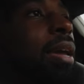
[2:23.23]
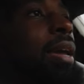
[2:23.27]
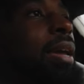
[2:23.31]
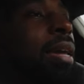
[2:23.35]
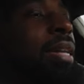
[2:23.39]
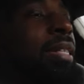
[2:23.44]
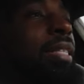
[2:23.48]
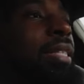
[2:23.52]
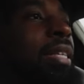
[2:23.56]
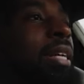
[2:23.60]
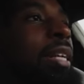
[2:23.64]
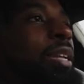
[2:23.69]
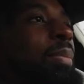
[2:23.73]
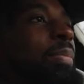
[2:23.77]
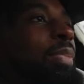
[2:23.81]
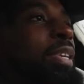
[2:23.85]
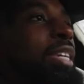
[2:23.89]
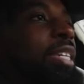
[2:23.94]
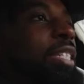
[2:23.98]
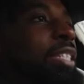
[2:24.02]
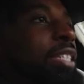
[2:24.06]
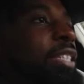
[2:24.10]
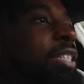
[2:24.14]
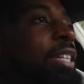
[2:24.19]
it's gonna be
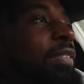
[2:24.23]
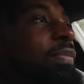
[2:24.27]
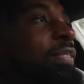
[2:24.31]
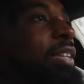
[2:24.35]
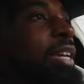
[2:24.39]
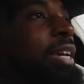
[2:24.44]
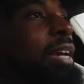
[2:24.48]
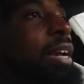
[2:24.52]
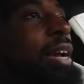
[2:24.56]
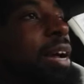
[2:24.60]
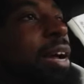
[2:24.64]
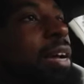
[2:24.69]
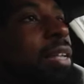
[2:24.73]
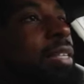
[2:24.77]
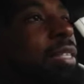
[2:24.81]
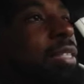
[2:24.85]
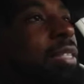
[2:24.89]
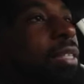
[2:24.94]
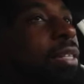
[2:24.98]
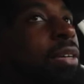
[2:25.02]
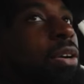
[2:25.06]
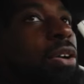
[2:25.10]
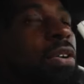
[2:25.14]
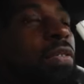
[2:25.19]
a shift in
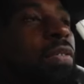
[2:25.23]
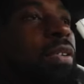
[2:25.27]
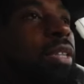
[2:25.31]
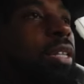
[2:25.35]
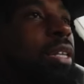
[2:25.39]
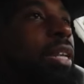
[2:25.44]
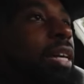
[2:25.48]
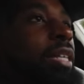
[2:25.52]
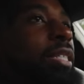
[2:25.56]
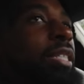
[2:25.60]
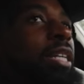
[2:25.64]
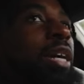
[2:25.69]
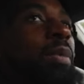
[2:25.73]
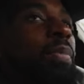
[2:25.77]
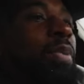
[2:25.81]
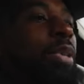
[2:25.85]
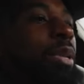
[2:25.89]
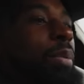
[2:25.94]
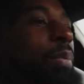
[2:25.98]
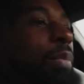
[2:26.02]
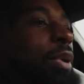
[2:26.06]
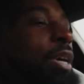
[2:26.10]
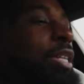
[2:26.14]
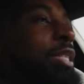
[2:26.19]
content over the next couple
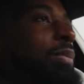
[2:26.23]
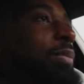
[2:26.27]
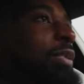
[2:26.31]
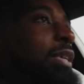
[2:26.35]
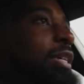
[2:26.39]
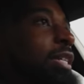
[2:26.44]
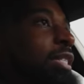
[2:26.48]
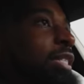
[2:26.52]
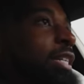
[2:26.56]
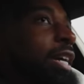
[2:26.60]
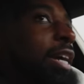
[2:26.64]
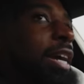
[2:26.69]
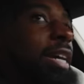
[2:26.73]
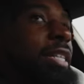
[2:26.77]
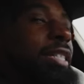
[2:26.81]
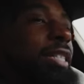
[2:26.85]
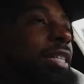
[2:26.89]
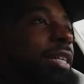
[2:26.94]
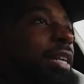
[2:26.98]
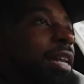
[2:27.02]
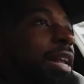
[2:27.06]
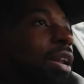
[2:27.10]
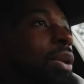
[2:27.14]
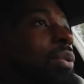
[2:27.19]
of months, because like I
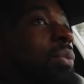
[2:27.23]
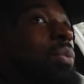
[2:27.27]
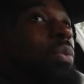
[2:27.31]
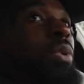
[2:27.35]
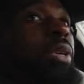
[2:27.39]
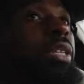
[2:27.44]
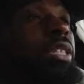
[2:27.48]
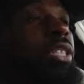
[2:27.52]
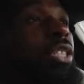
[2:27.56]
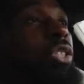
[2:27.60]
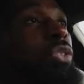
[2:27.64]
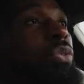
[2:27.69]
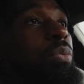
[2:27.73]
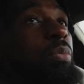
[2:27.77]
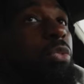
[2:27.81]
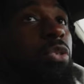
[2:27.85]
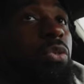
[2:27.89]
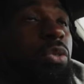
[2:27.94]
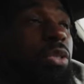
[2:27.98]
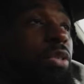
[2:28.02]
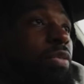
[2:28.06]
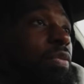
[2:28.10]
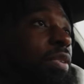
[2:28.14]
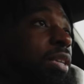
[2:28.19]
said, I don't wanna shoot
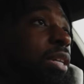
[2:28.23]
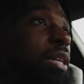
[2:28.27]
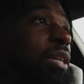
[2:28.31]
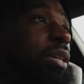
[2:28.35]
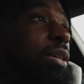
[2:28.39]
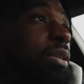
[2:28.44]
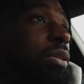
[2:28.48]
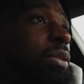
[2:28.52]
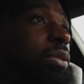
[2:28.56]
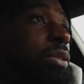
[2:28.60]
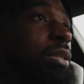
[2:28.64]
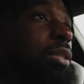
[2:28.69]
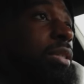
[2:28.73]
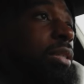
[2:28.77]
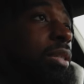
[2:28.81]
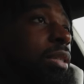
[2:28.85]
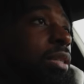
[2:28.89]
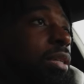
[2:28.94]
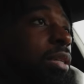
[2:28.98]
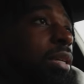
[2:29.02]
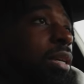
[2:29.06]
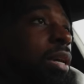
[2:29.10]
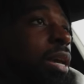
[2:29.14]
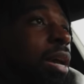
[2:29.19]
music videos.
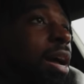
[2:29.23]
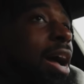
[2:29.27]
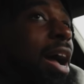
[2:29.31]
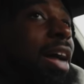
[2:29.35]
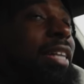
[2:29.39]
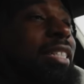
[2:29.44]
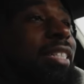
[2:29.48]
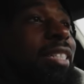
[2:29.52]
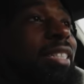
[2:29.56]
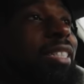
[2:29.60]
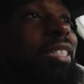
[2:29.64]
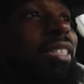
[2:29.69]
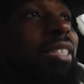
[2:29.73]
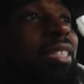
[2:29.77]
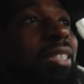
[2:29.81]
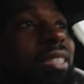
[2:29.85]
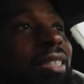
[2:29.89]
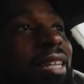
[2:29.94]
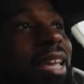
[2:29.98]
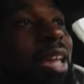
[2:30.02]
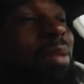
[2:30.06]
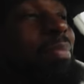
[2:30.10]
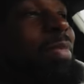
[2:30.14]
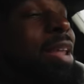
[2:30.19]
I just
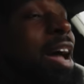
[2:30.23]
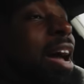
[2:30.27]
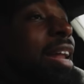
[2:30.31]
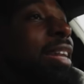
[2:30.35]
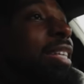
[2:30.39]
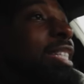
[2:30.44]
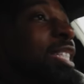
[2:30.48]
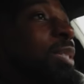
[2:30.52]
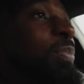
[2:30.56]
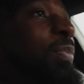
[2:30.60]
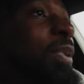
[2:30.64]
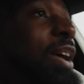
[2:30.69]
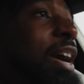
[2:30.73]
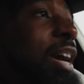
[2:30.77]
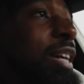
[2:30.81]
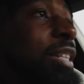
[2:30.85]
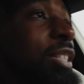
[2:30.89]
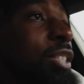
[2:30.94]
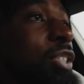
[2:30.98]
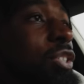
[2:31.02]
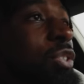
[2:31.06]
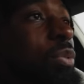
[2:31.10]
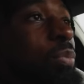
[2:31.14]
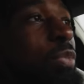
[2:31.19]
am not inspired
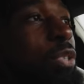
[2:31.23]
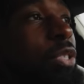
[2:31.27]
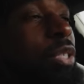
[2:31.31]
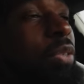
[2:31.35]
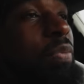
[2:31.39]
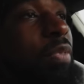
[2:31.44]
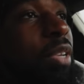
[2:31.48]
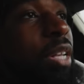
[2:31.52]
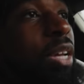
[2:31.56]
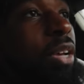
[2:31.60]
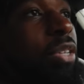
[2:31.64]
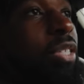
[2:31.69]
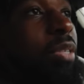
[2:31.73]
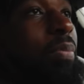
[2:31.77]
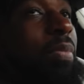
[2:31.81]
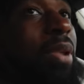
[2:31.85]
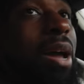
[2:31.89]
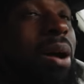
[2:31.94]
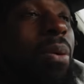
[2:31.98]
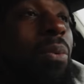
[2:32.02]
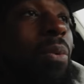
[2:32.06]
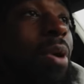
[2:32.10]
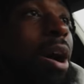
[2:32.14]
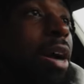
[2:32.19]
to shoot music videos. I'm
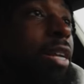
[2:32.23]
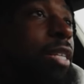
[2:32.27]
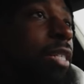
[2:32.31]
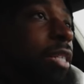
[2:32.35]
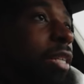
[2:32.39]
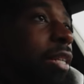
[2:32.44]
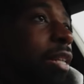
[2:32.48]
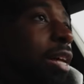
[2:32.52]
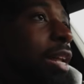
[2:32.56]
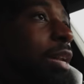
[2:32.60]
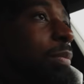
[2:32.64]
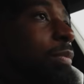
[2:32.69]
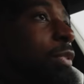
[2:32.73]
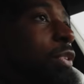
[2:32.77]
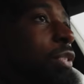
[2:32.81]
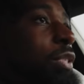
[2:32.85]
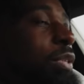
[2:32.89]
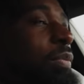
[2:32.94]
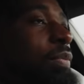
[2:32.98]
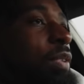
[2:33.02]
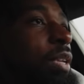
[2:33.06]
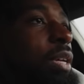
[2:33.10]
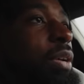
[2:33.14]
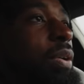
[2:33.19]
not watching a lot of
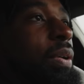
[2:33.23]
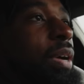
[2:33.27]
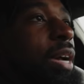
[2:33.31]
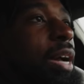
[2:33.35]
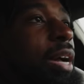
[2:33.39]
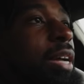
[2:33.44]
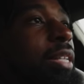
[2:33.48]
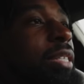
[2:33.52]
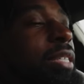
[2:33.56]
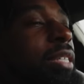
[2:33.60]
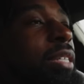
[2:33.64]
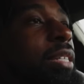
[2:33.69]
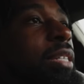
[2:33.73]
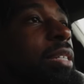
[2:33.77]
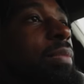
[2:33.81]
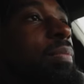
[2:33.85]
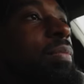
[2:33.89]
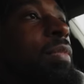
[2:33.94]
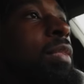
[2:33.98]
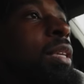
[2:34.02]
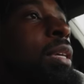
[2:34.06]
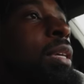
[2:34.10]
music video content.